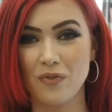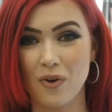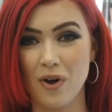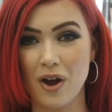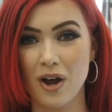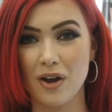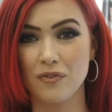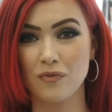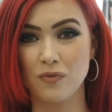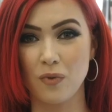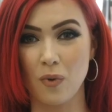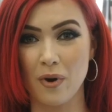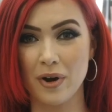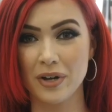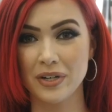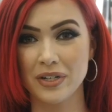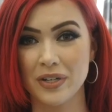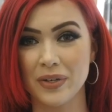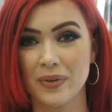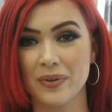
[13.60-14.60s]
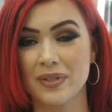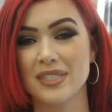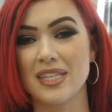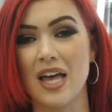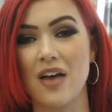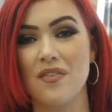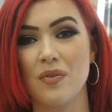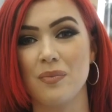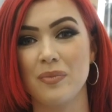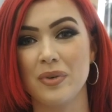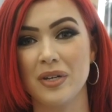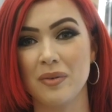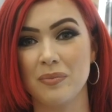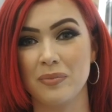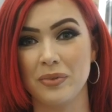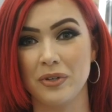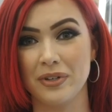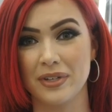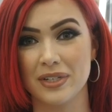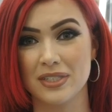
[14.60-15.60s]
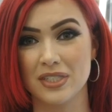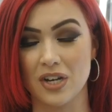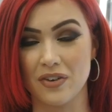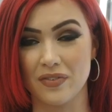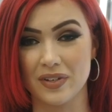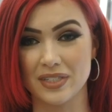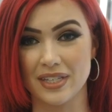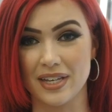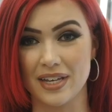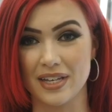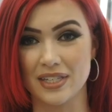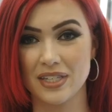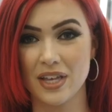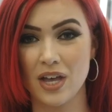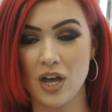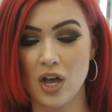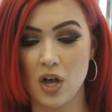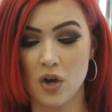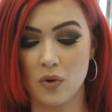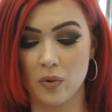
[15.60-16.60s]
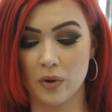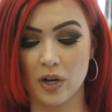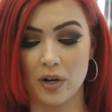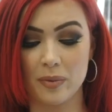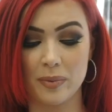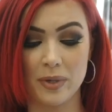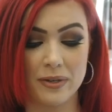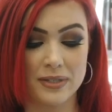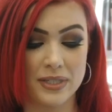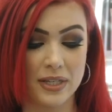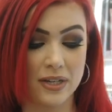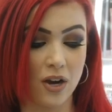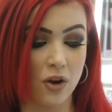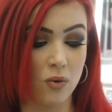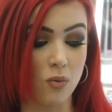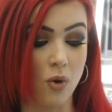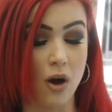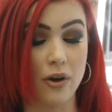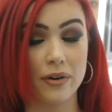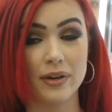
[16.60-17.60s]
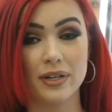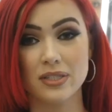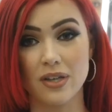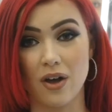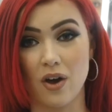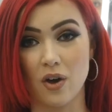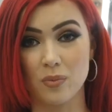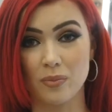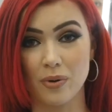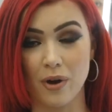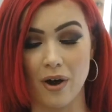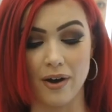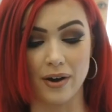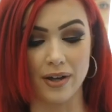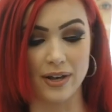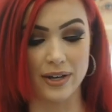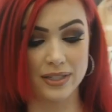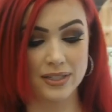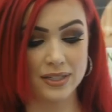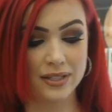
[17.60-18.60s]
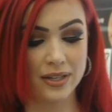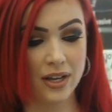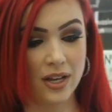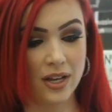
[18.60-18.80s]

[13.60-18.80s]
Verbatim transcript: for our four new seven minute beauty services, we're gonna be using our Walgreens own products,